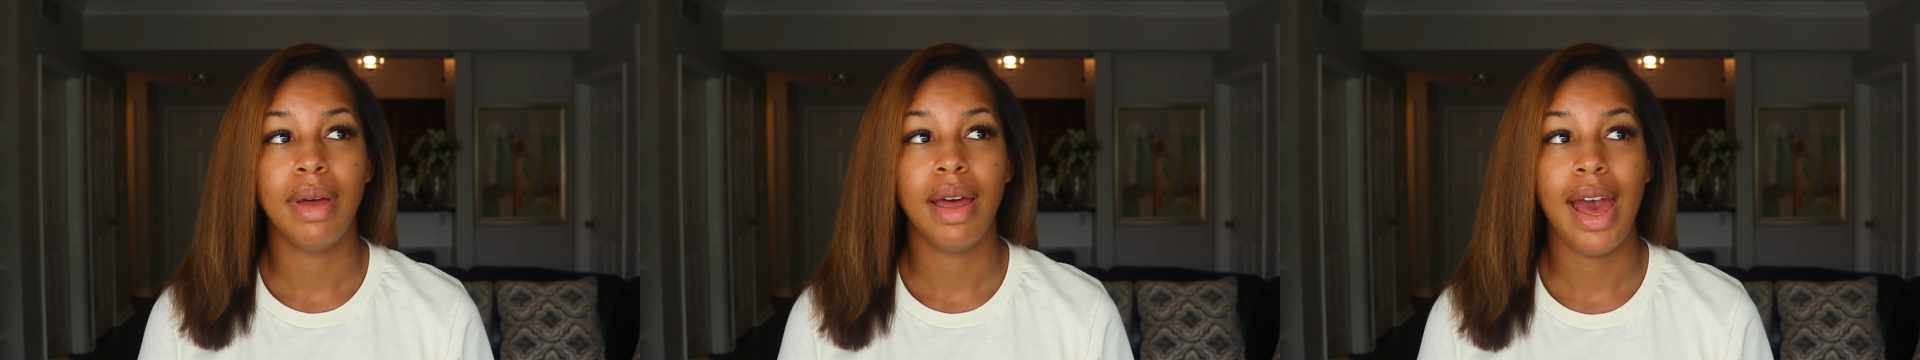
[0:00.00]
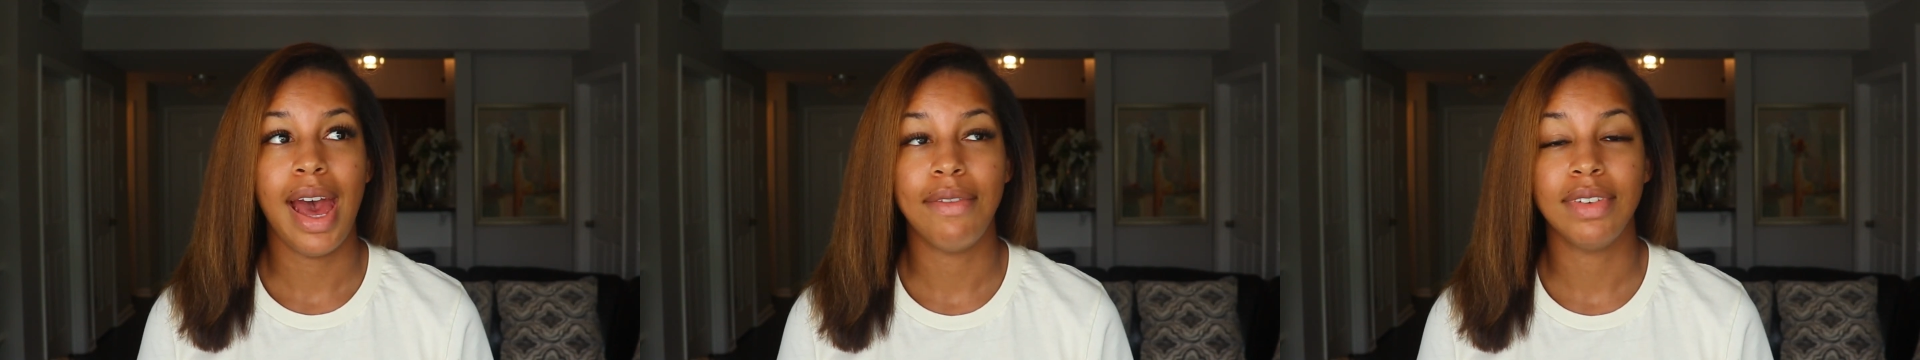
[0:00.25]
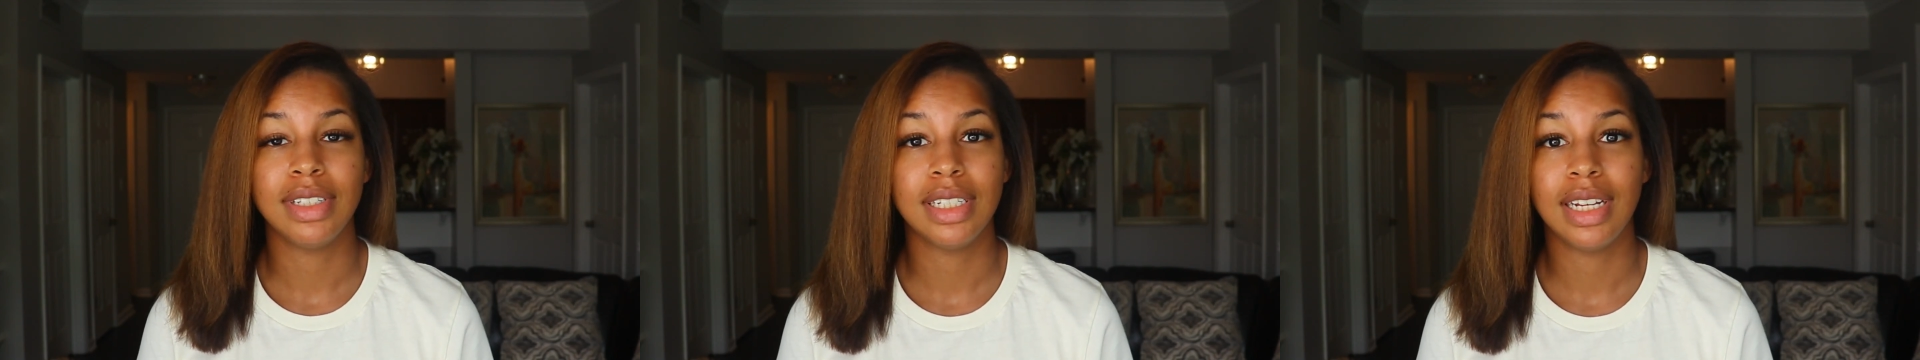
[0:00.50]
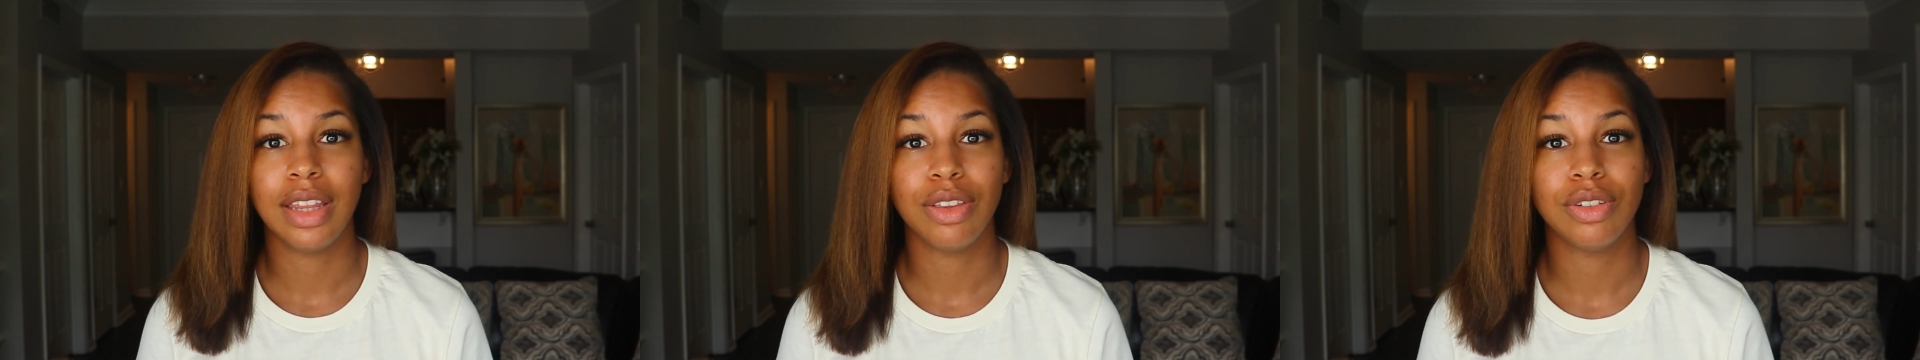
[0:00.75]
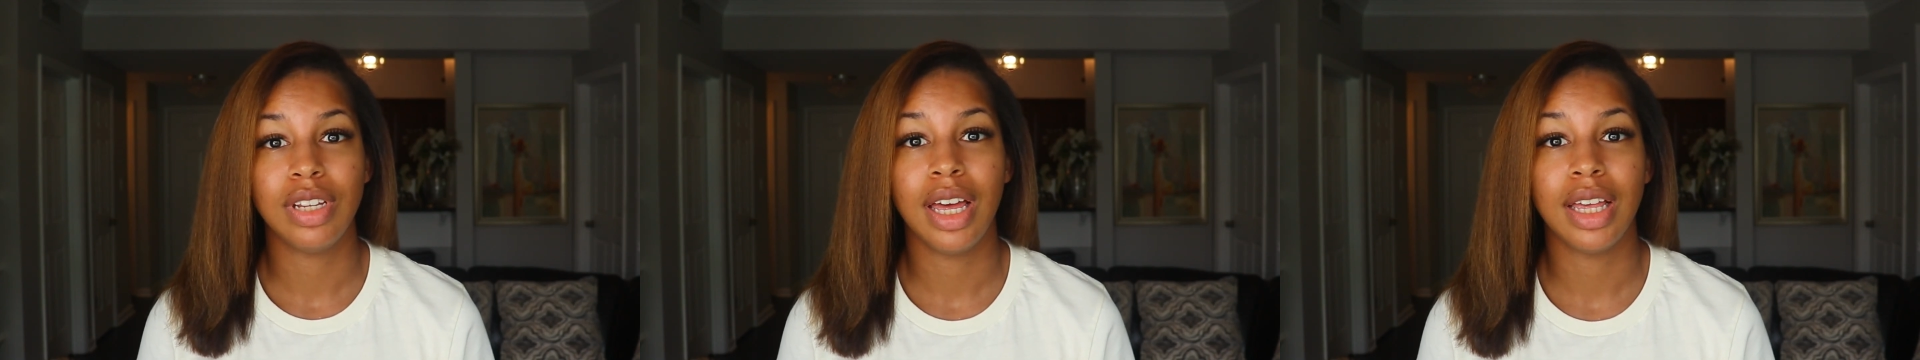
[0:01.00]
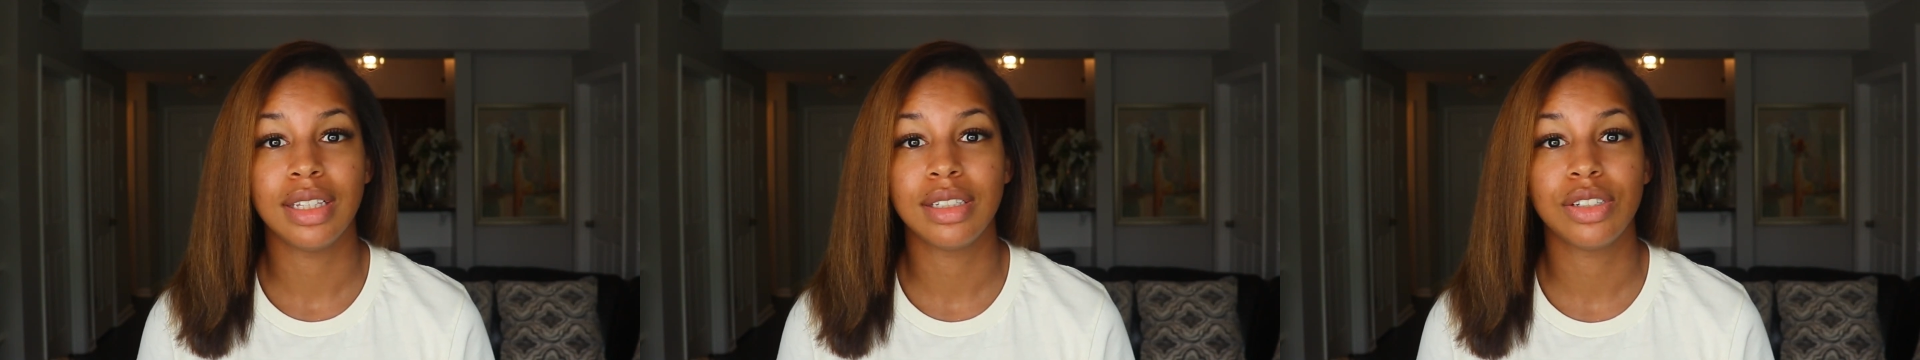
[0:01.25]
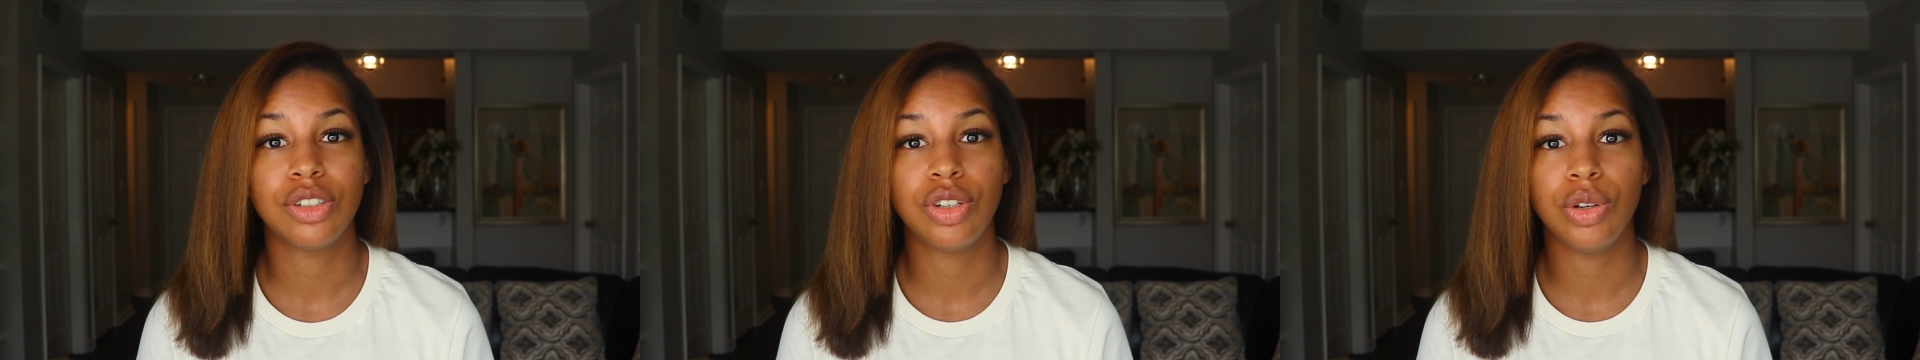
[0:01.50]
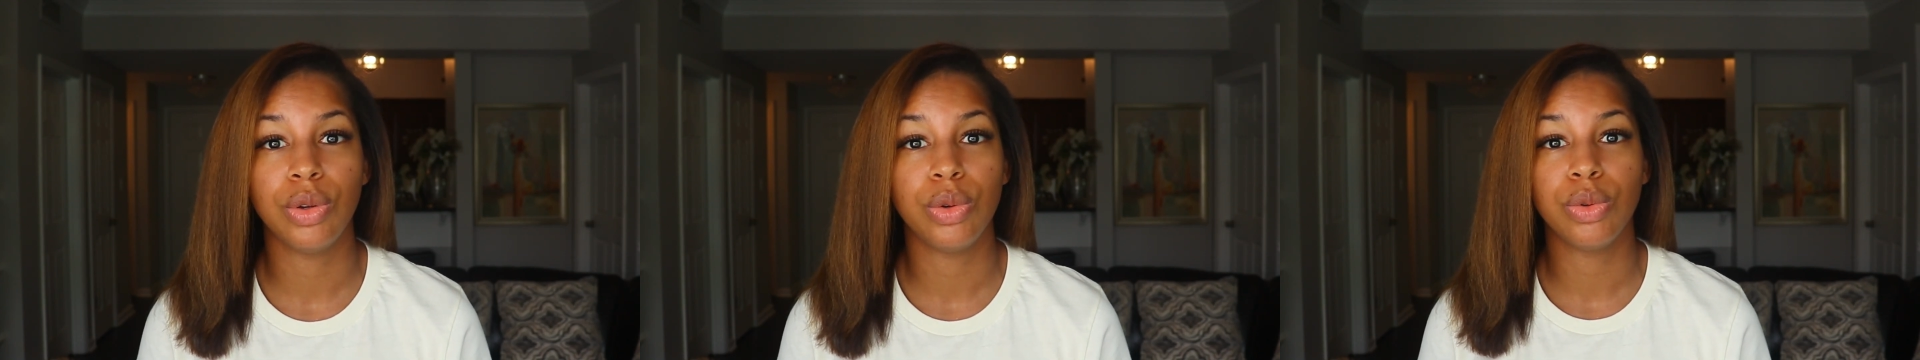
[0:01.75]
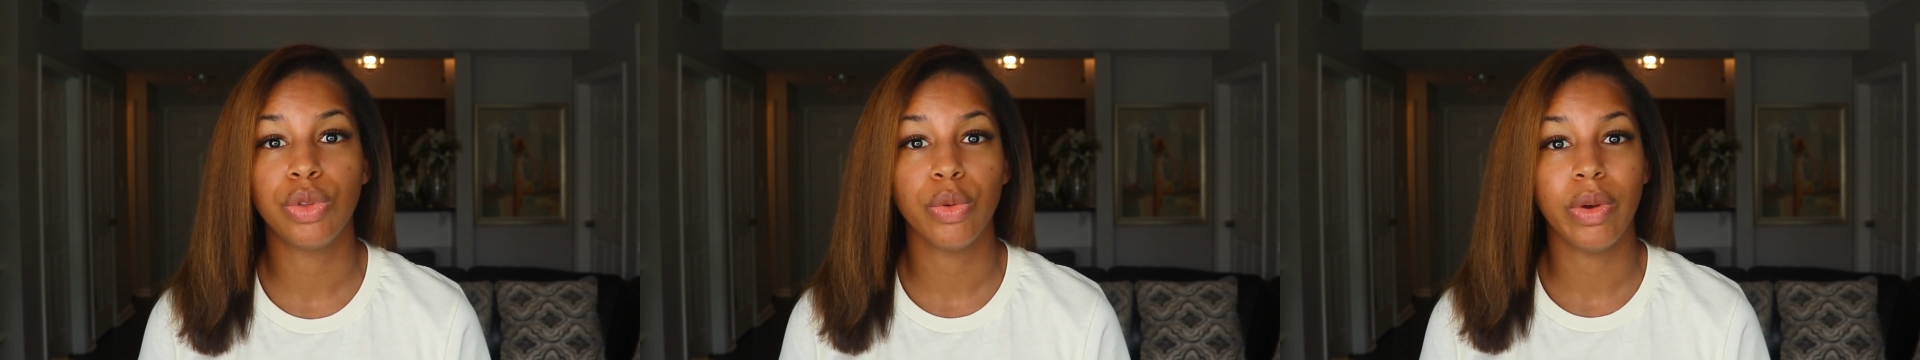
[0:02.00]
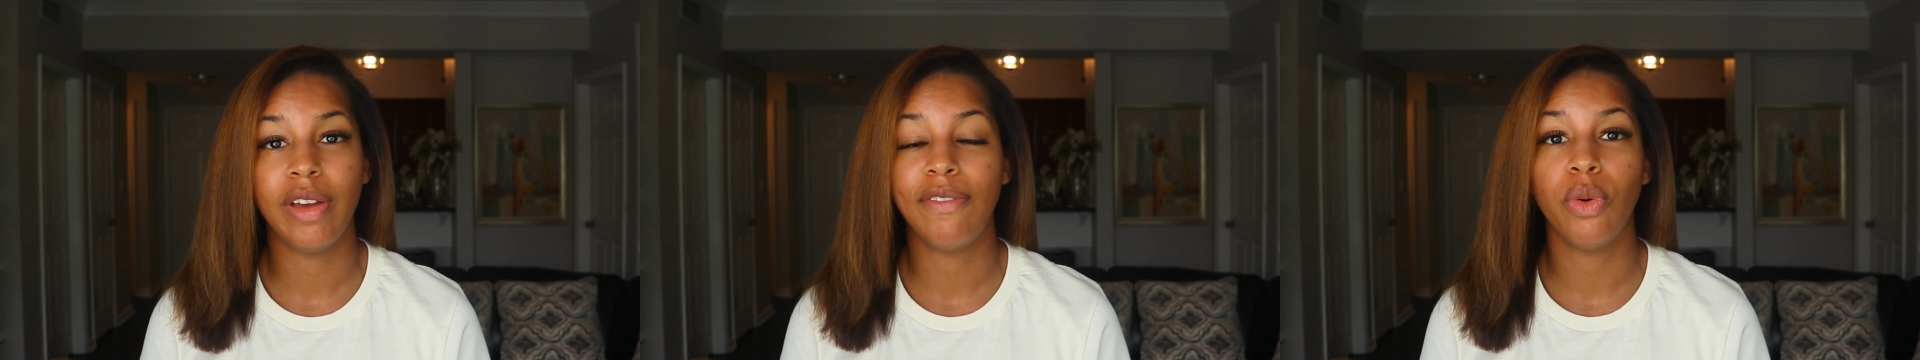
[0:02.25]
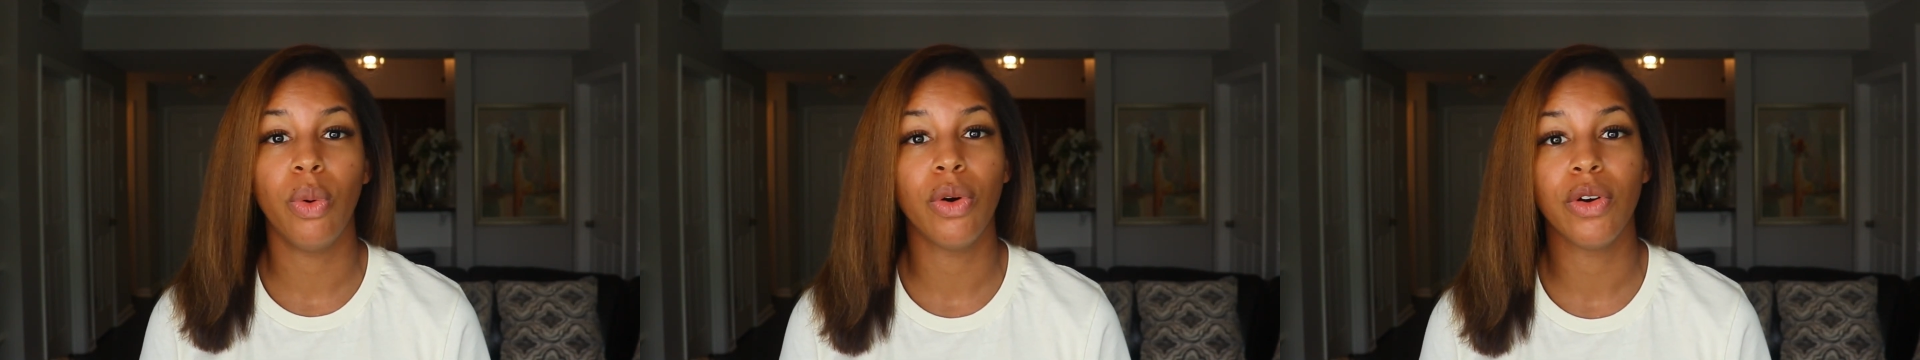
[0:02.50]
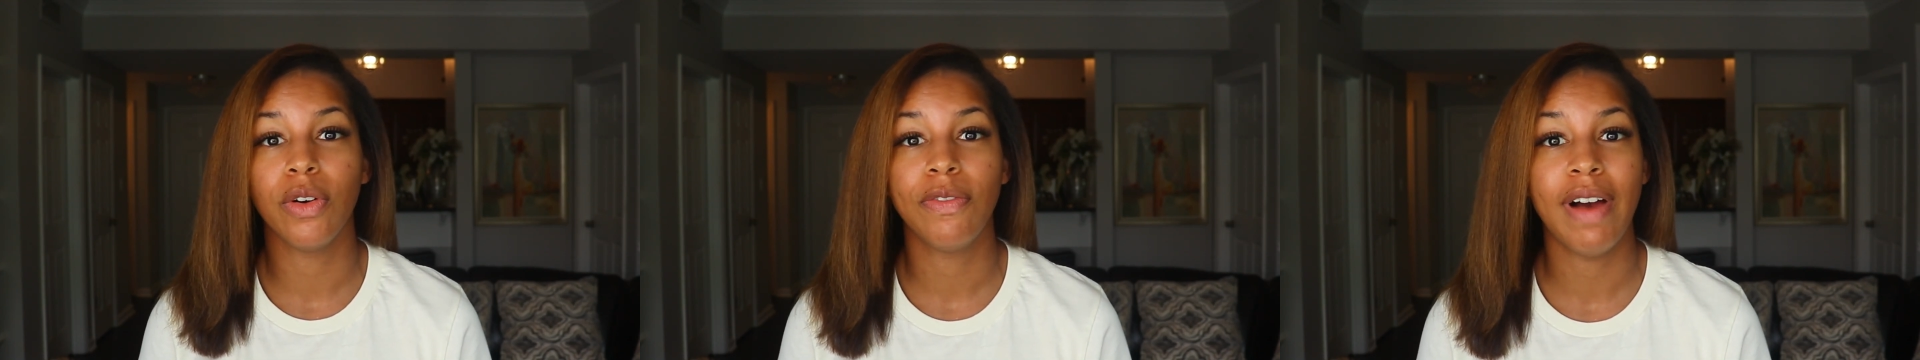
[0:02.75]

having to take their test 2, 3, 4,